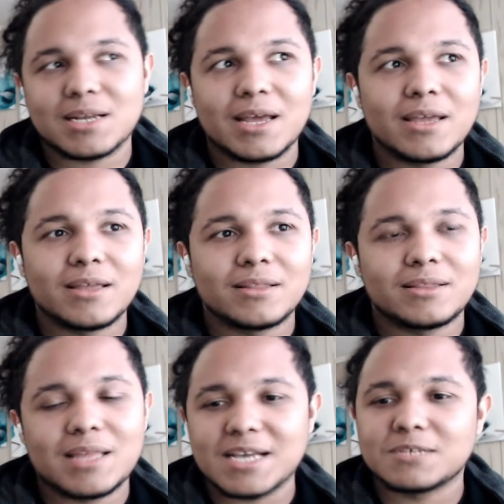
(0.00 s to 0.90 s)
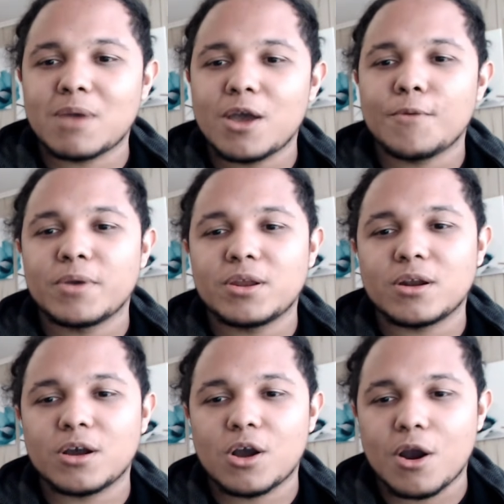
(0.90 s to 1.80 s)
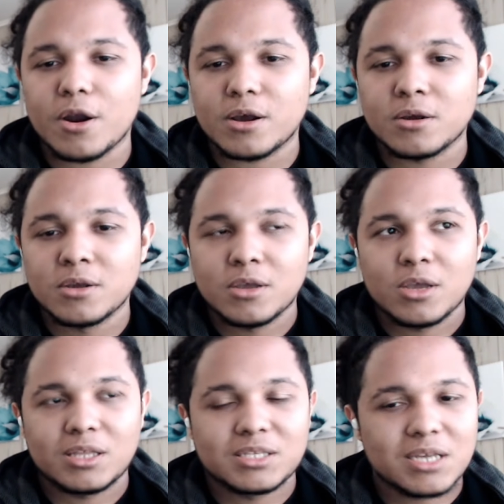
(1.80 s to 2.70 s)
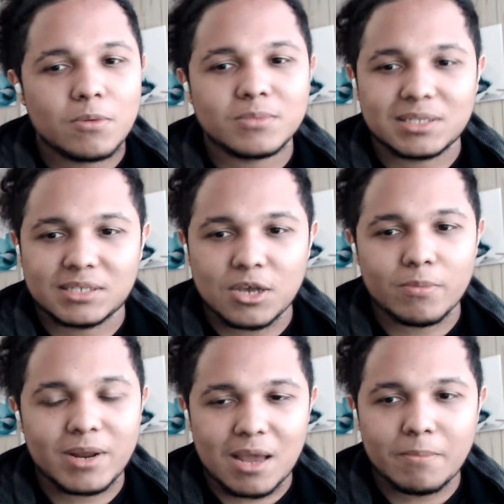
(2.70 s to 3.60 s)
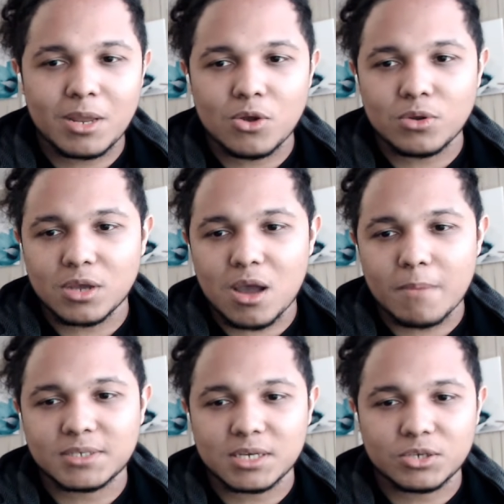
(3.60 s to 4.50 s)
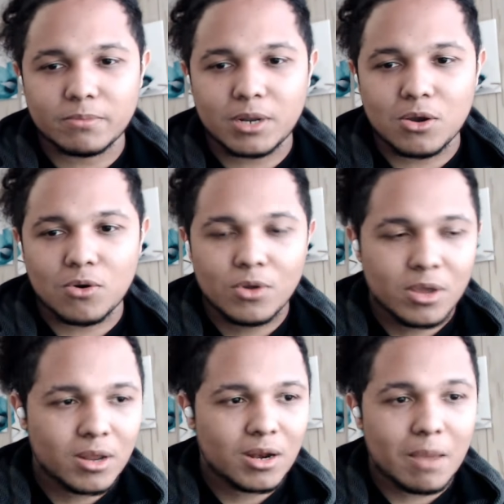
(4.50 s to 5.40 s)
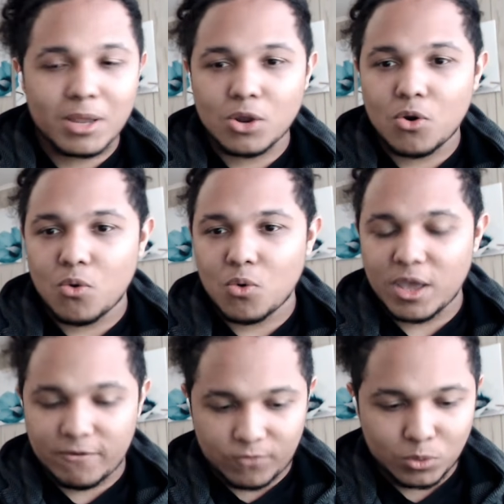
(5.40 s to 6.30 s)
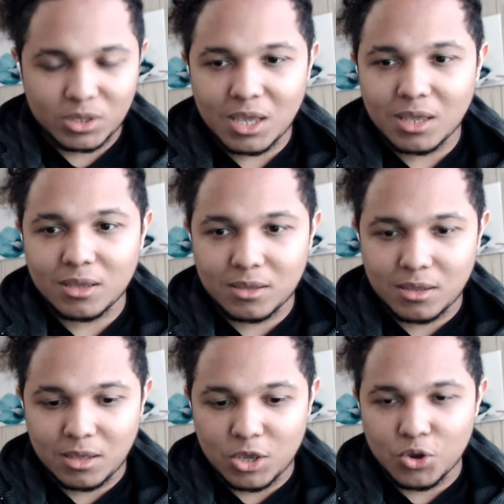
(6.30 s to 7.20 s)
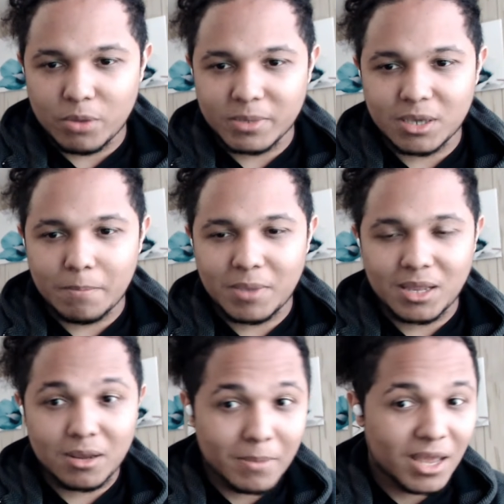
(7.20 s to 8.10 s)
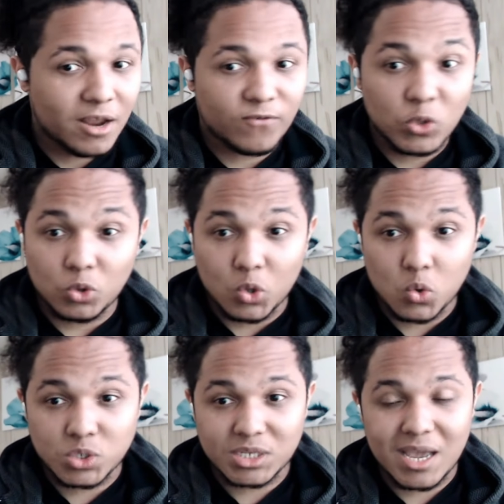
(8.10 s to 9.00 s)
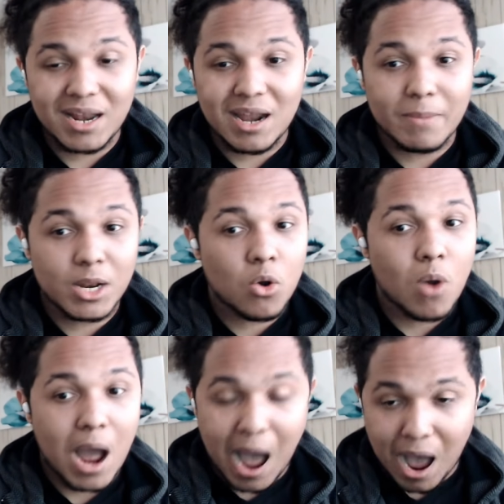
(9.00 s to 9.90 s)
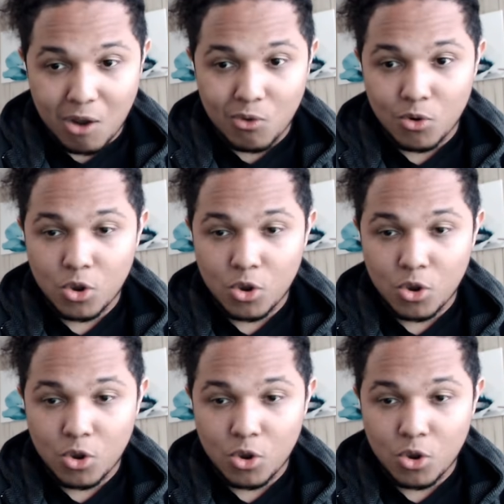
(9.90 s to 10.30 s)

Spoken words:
Like, that's my opinion on Karna. tell me, let me know in the comment section below. Let me know if you think Gilgamesh can beat him, and if you do say, let me know how.